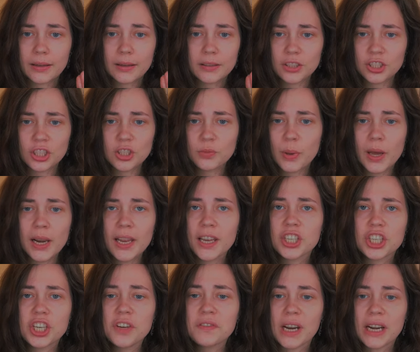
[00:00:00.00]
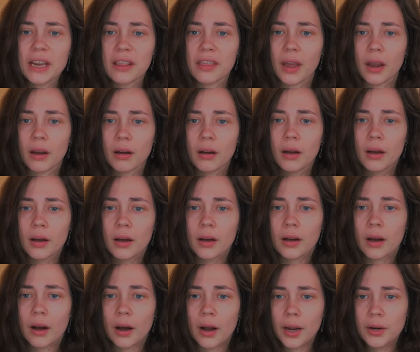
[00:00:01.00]
She's barely achieved anything.
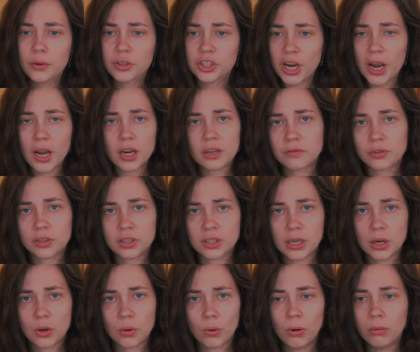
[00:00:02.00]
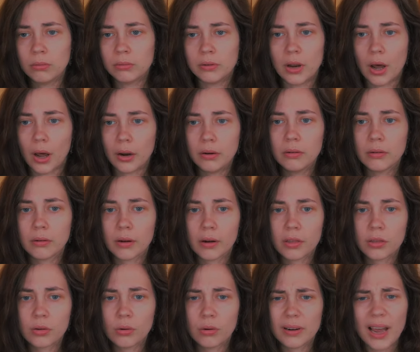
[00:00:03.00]
I checked for a sequel, none. I
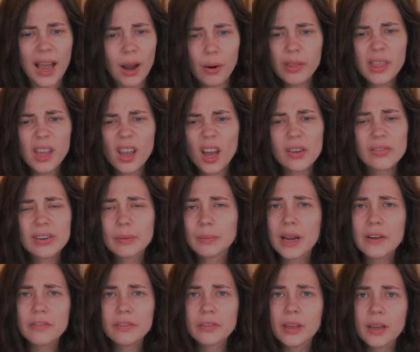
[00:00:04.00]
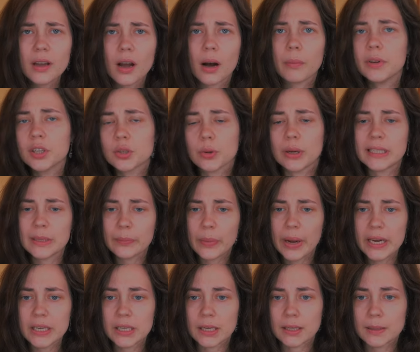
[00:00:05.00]
thought, how are they going to wrap everything up in 20
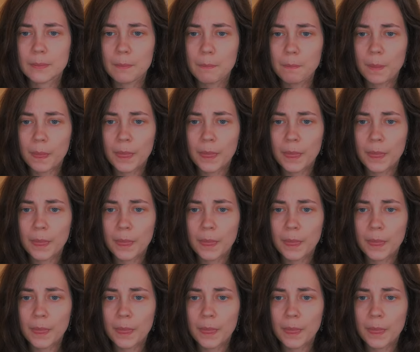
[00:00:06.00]
pages?